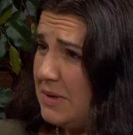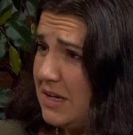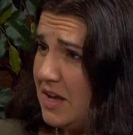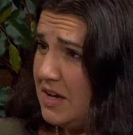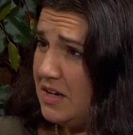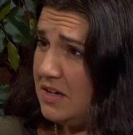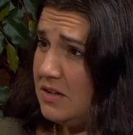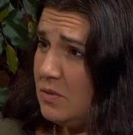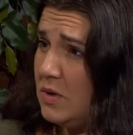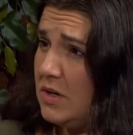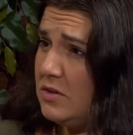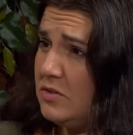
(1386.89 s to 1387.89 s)
incontinent? And
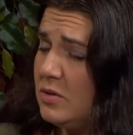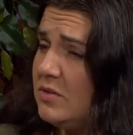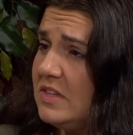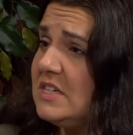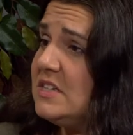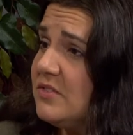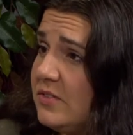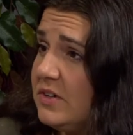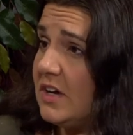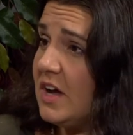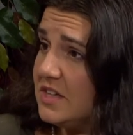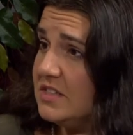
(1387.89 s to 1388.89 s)
what are sort of the
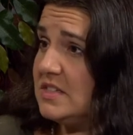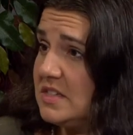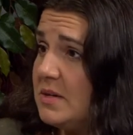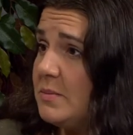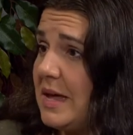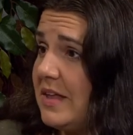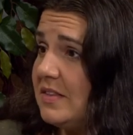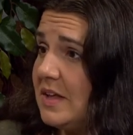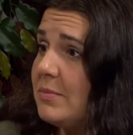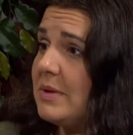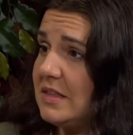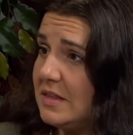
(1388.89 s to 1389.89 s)
different causes in men
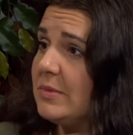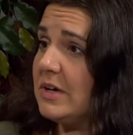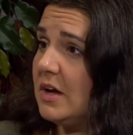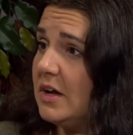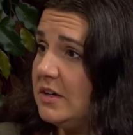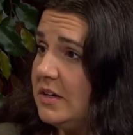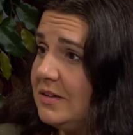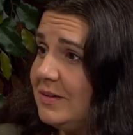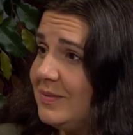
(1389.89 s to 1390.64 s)
that make them incontinent?